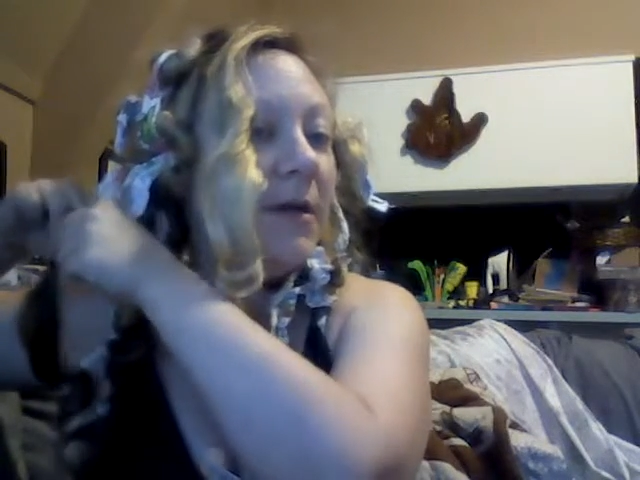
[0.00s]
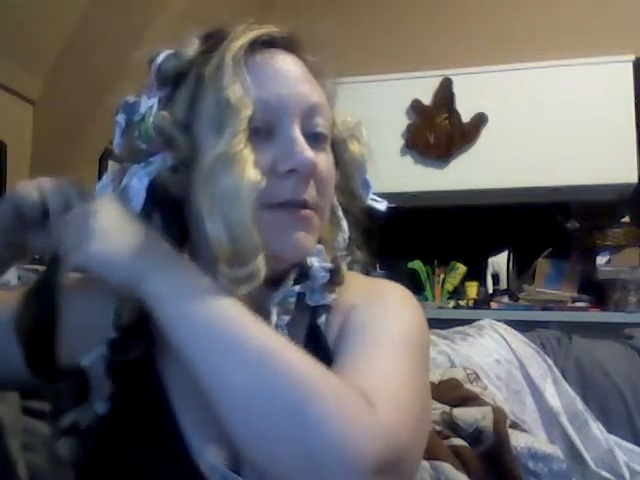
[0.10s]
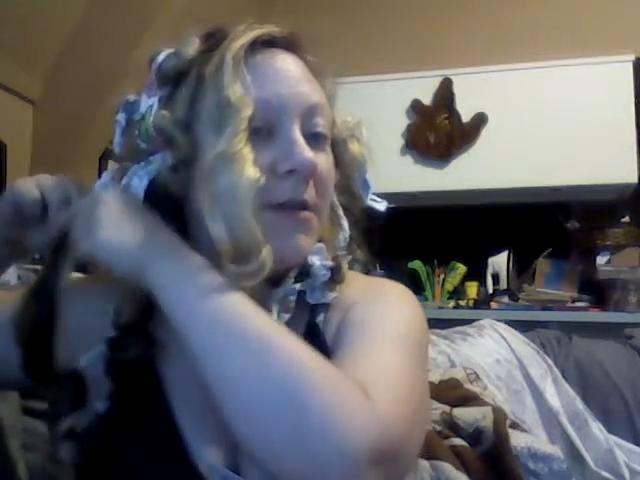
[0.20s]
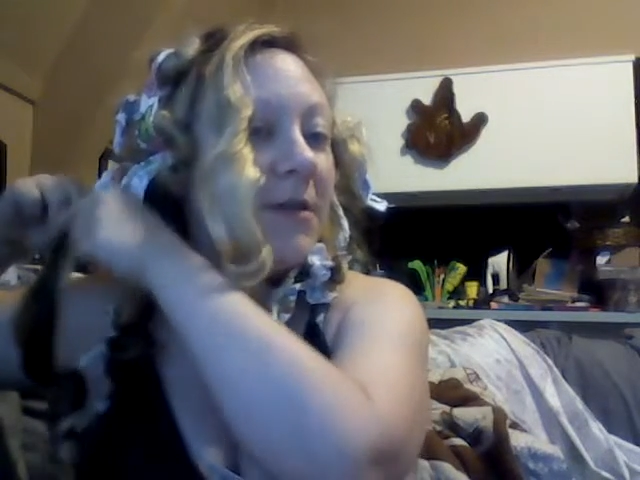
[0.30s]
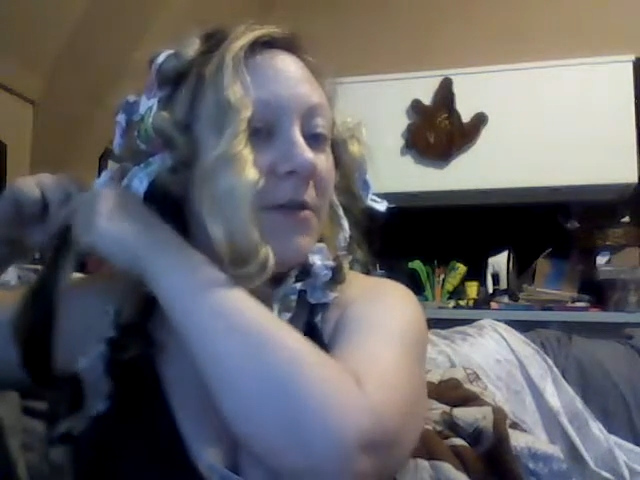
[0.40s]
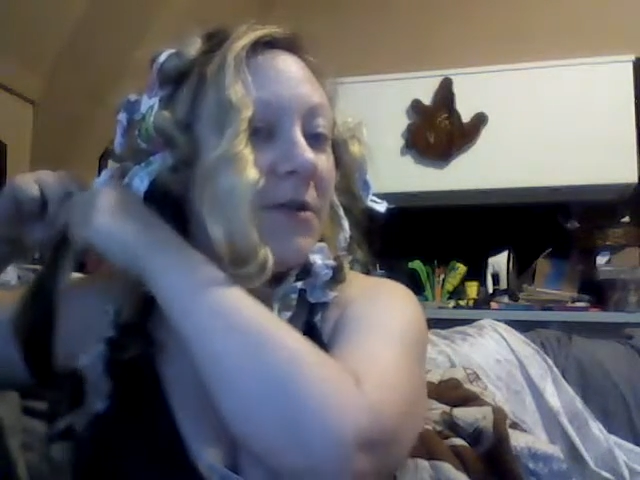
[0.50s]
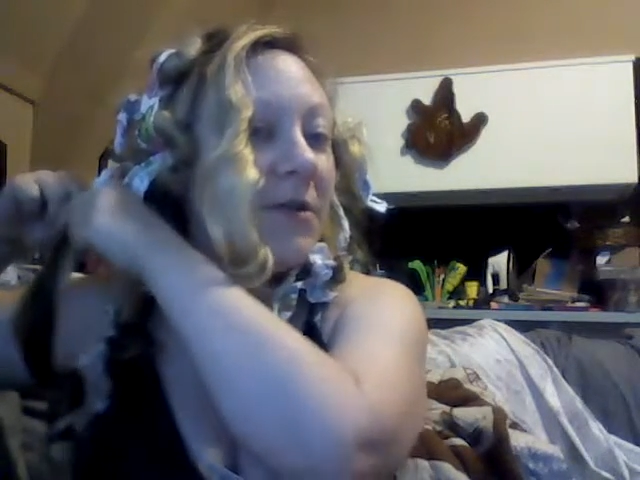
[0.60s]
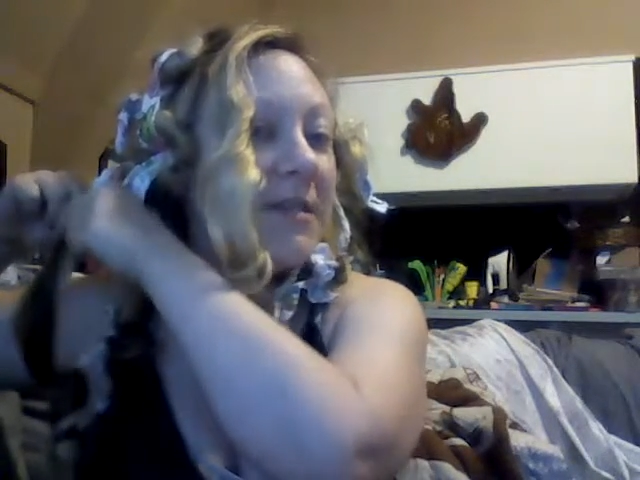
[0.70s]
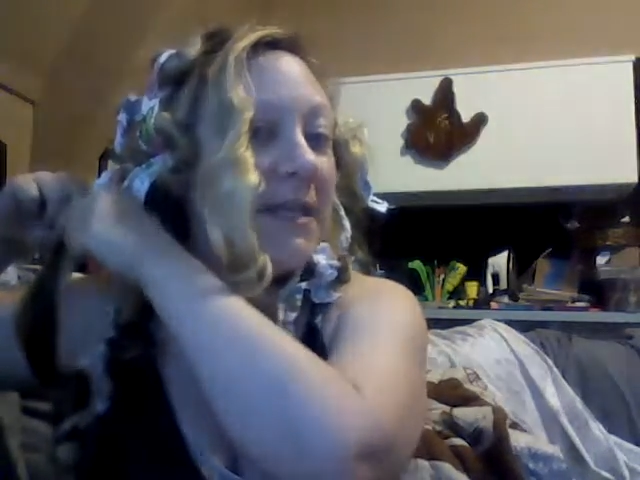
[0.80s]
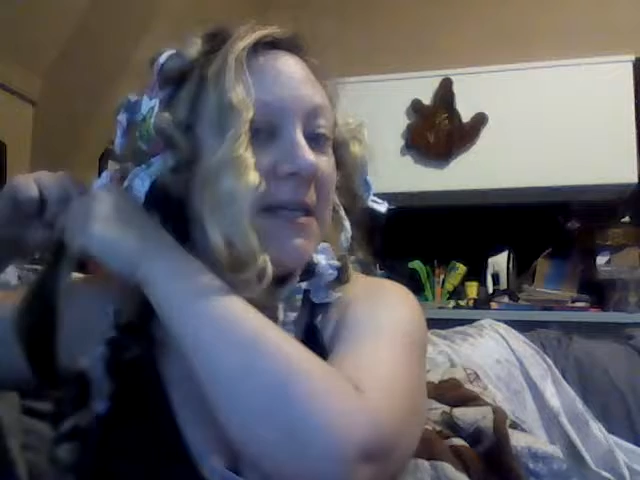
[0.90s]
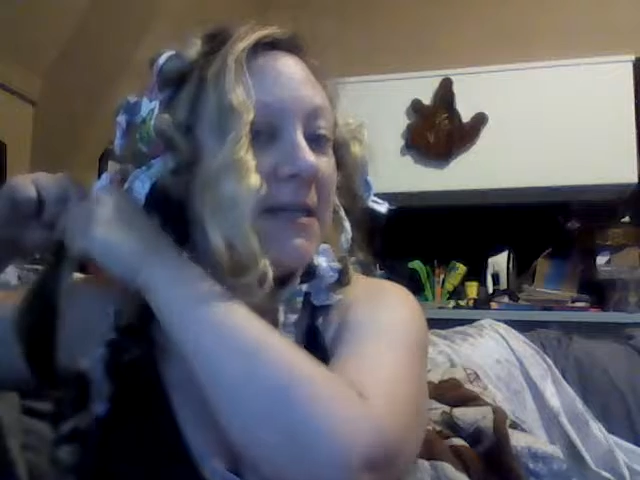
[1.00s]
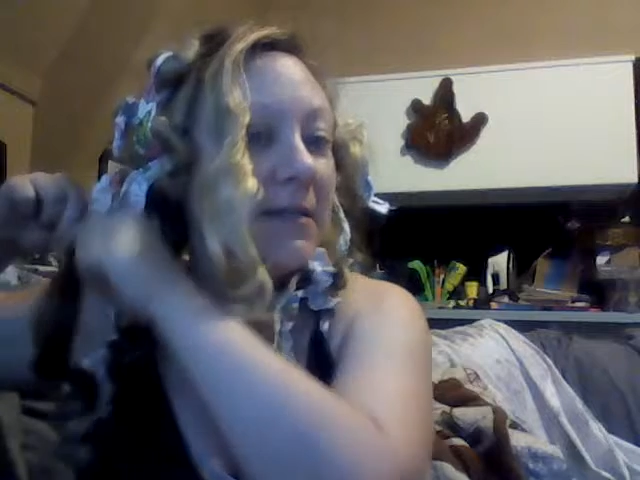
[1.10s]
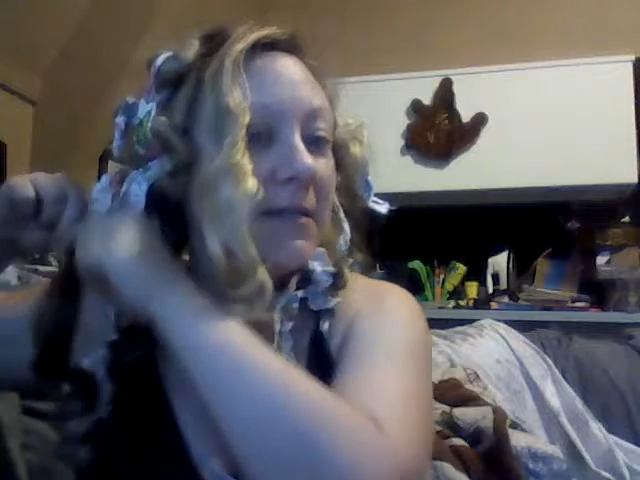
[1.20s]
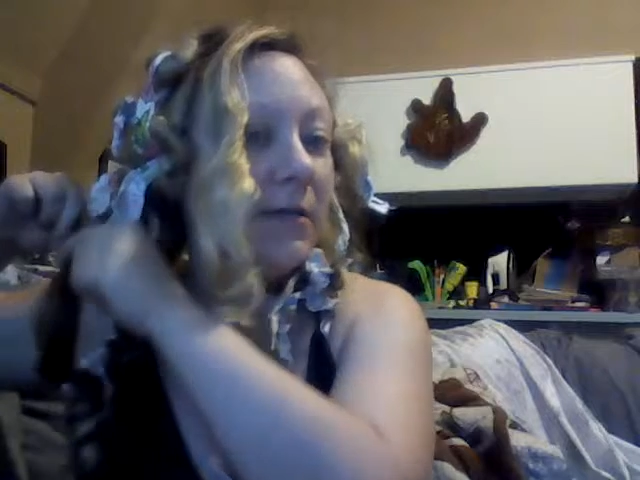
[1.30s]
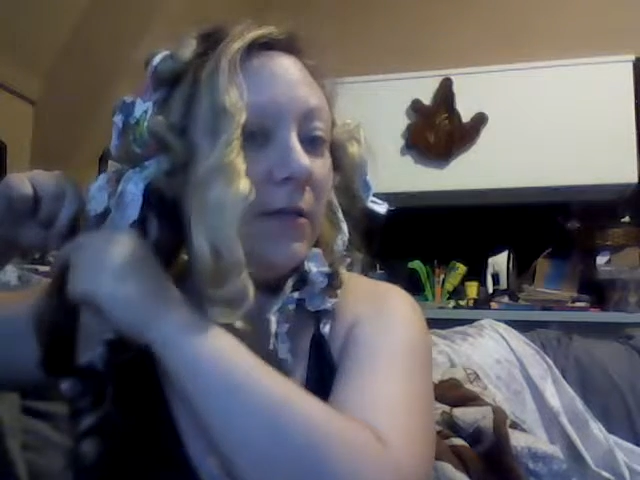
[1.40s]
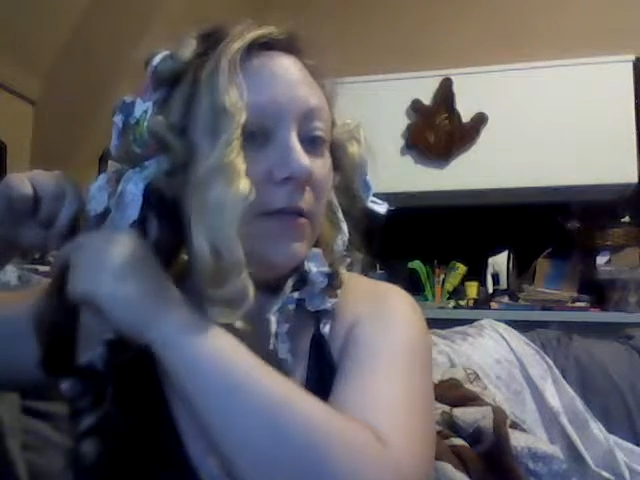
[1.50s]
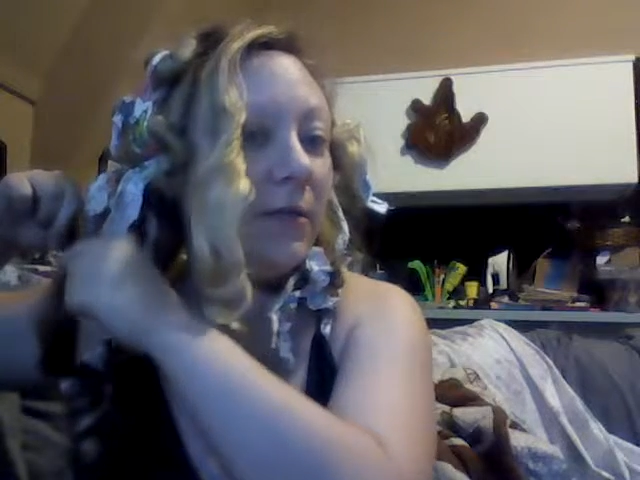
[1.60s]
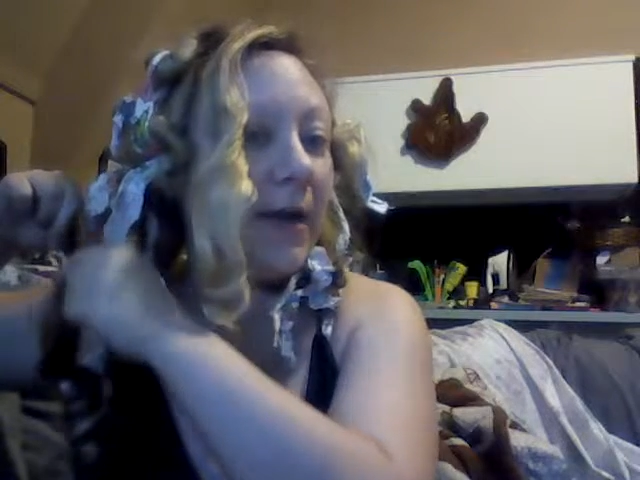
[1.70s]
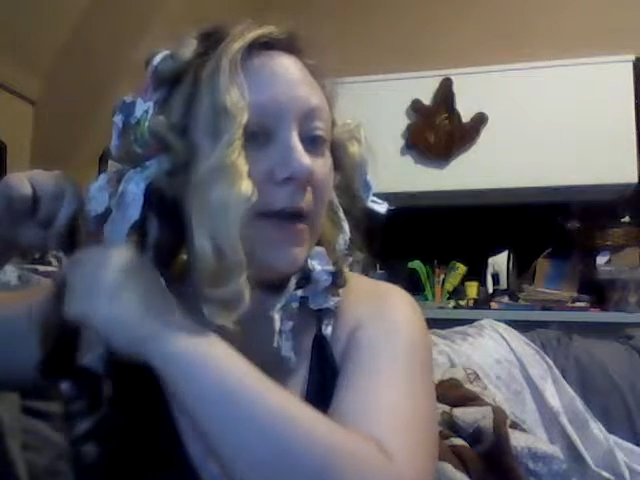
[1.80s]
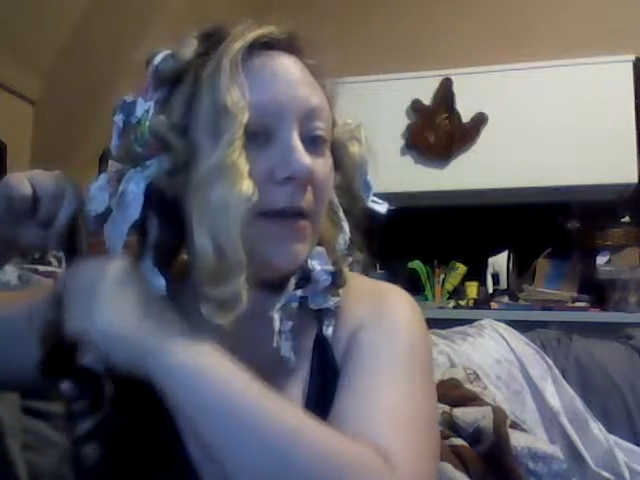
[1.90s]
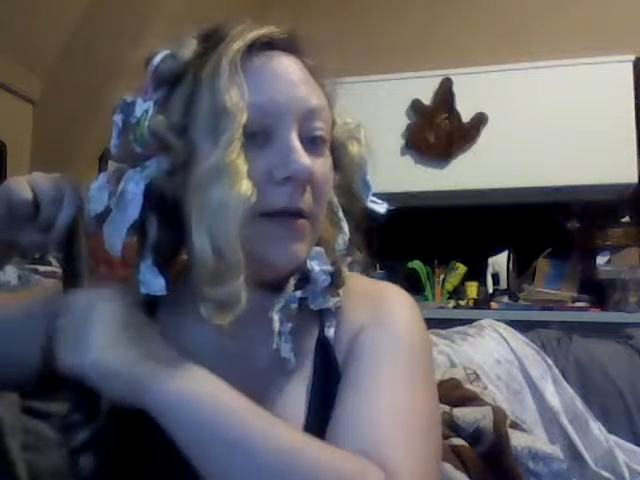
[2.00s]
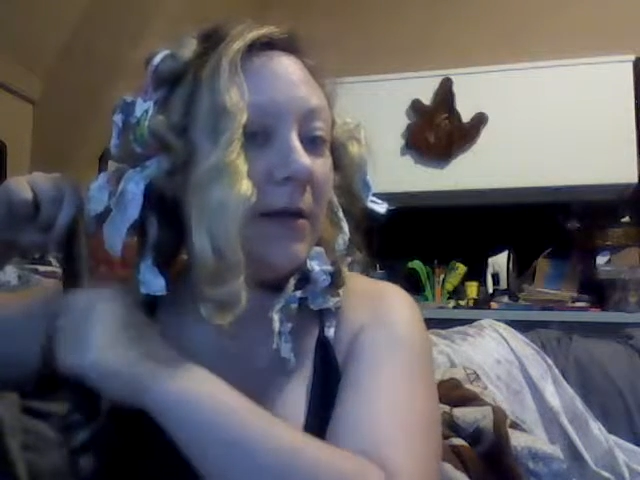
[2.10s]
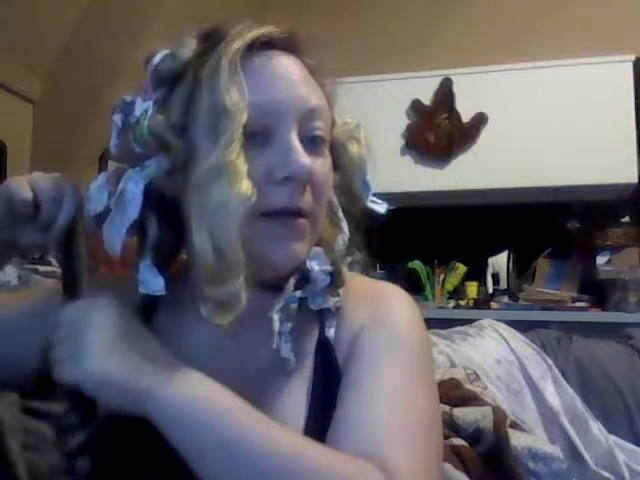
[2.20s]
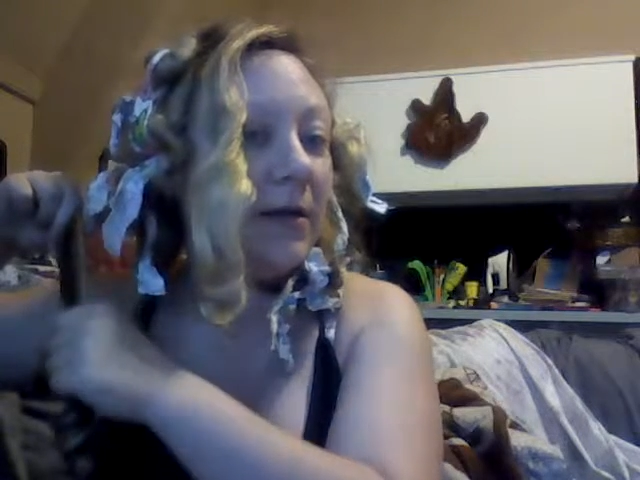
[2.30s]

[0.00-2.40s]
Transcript: So you'll see it's the regular